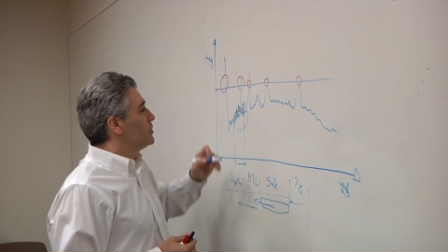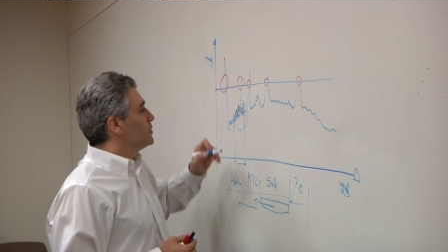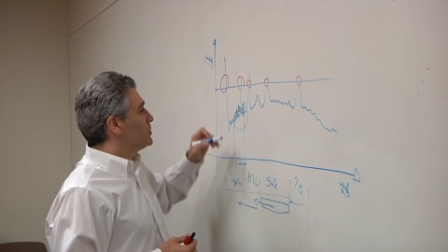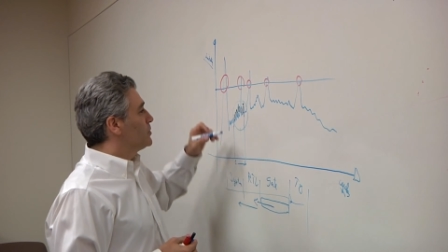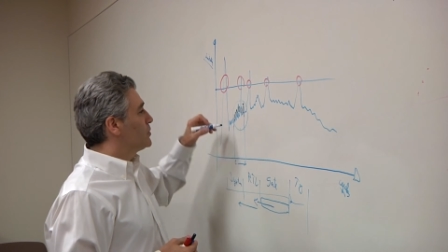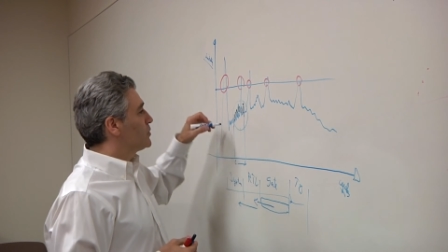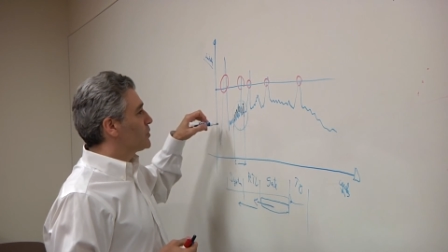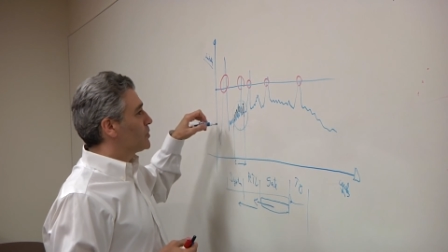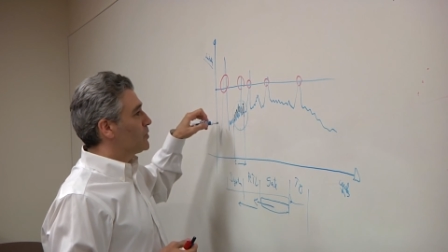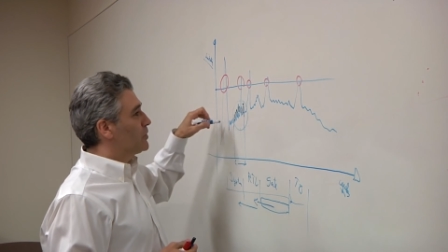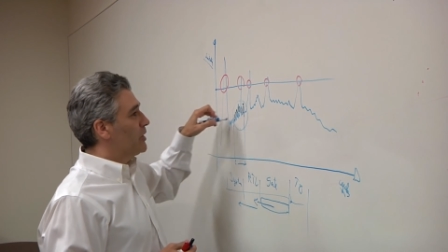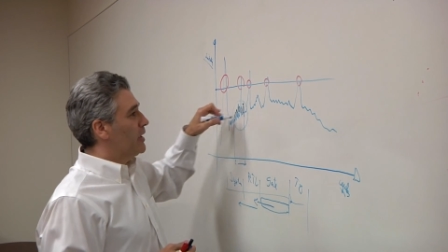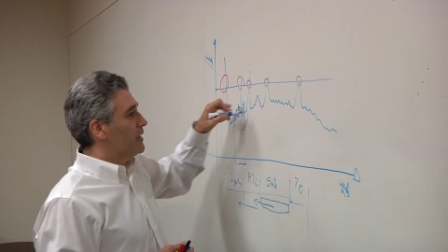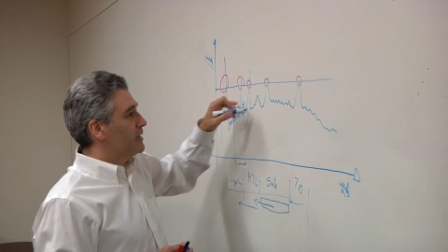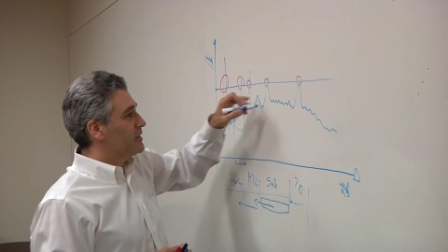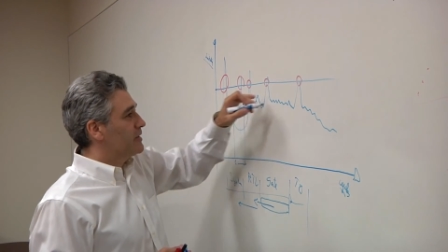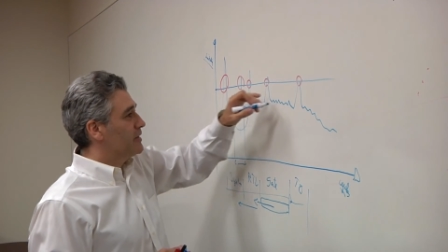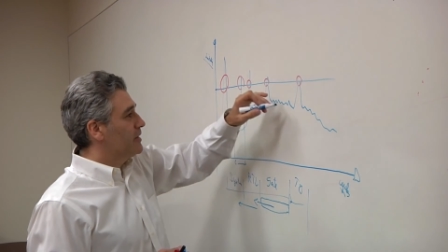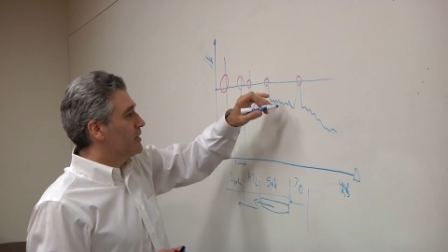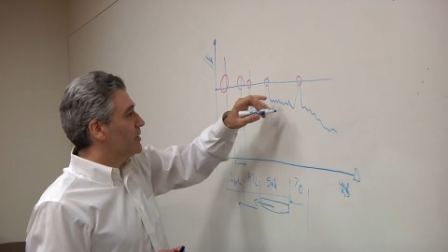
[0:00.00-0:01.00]
to show
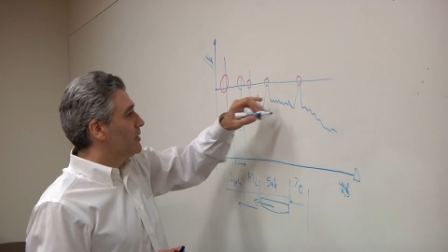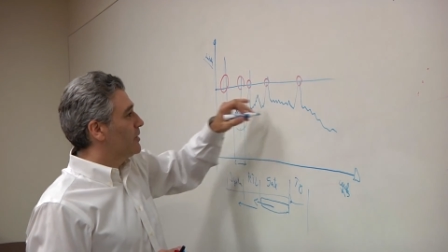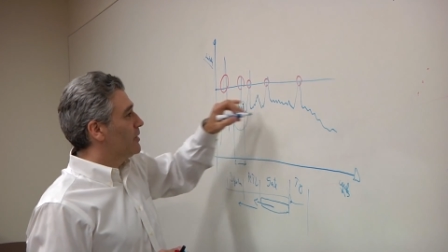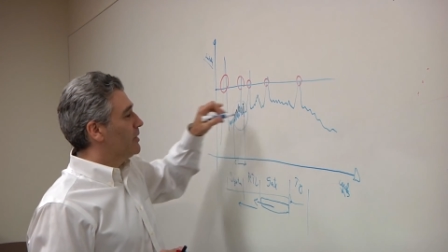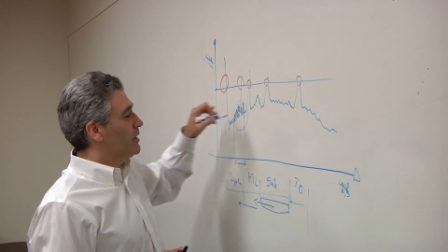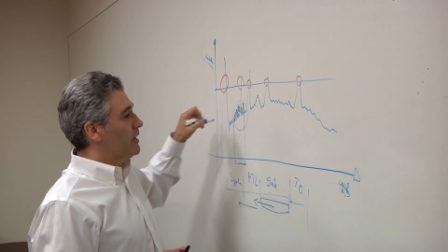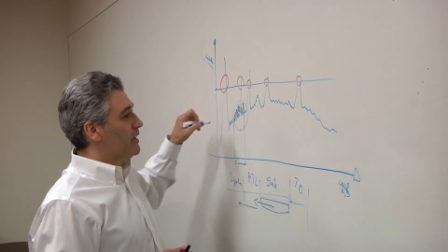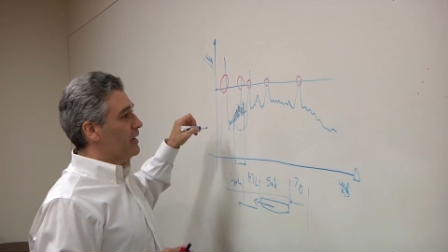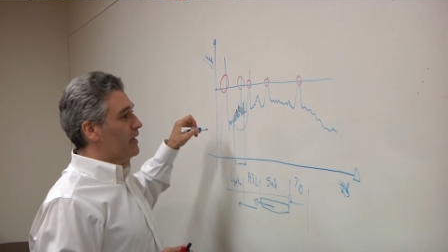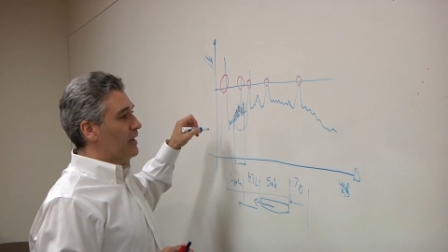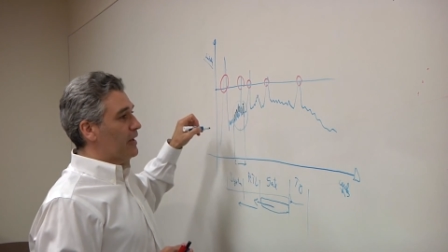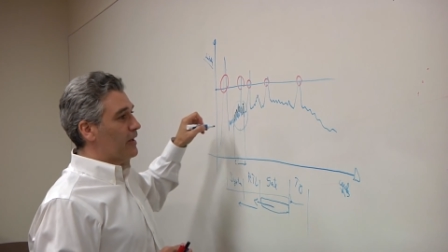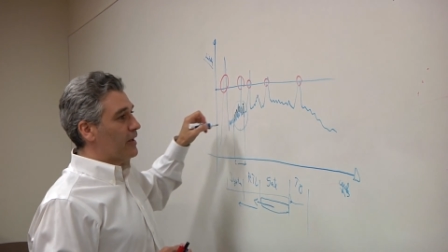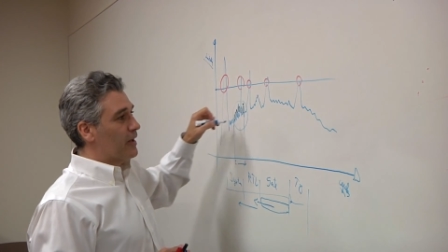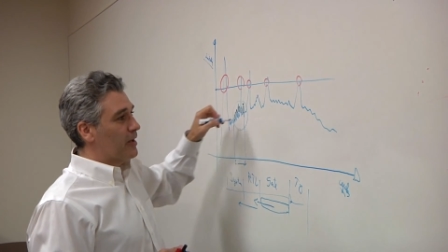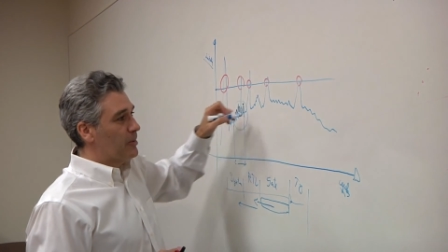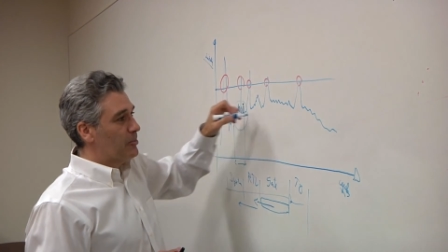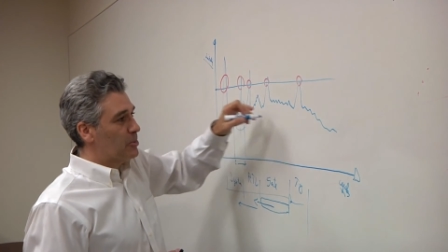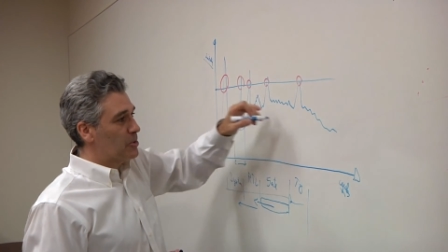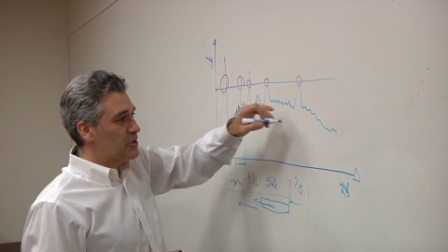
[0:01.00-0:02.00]
that uh,
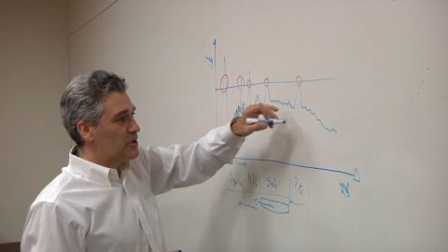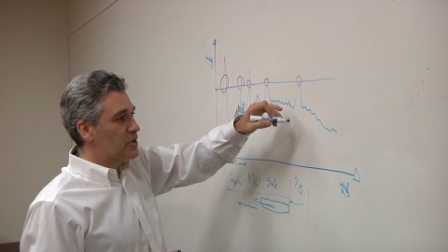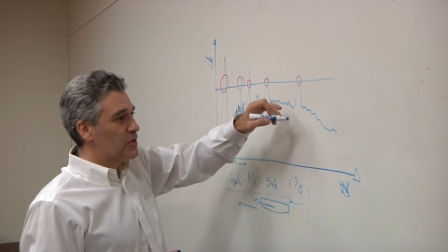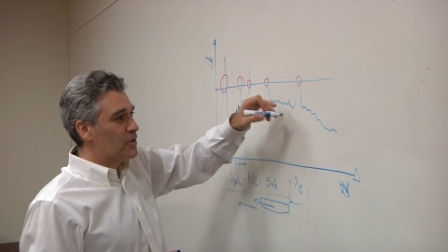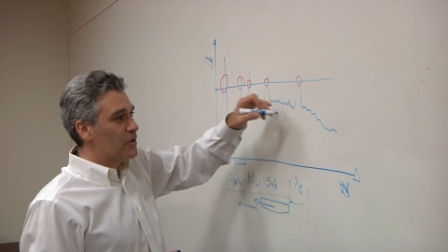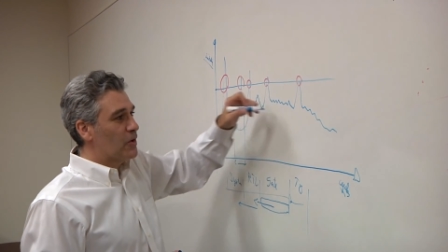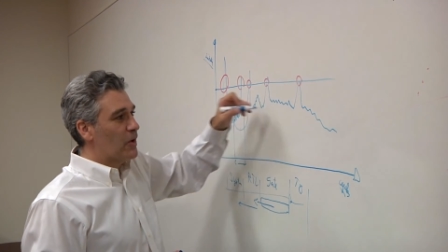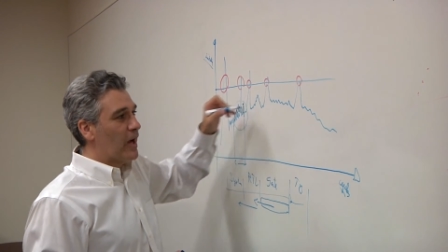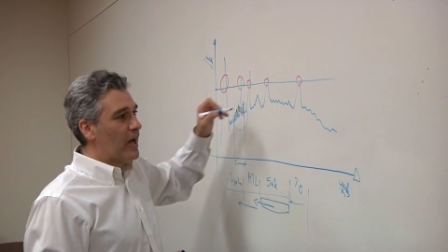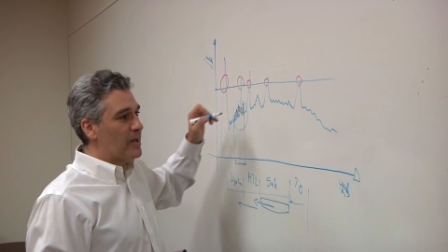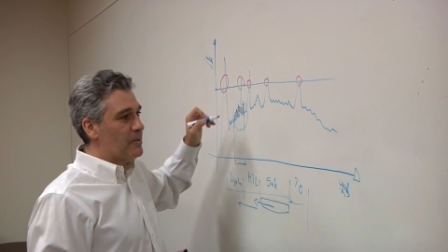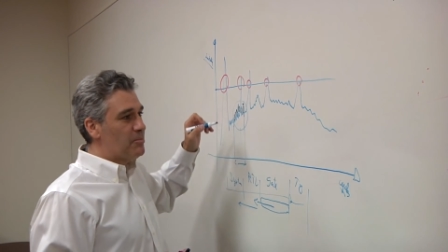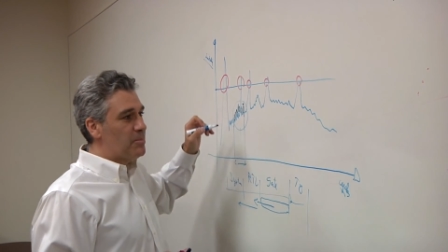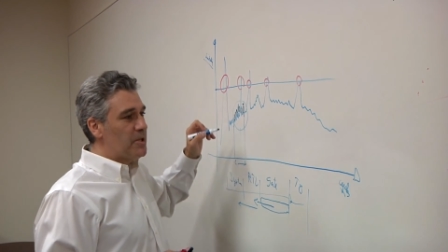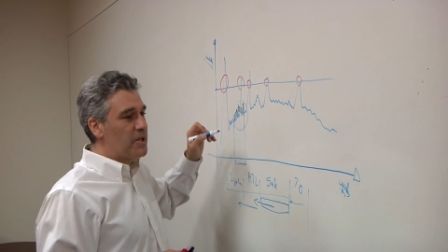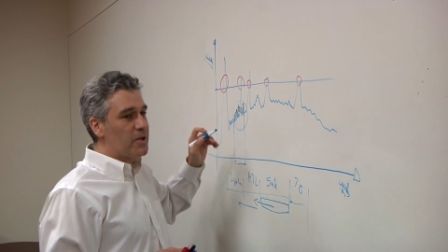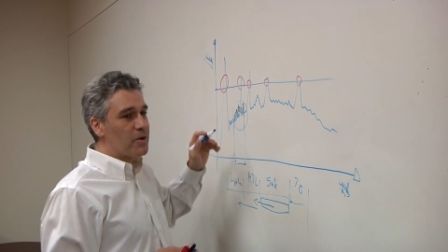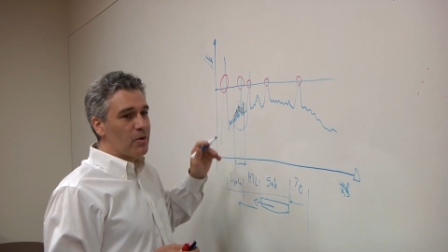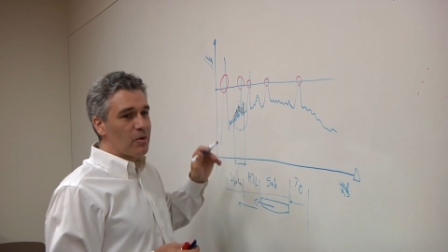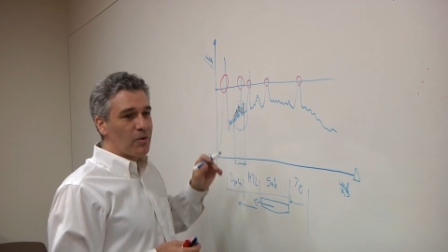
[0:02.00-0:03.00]
a, a particular IP,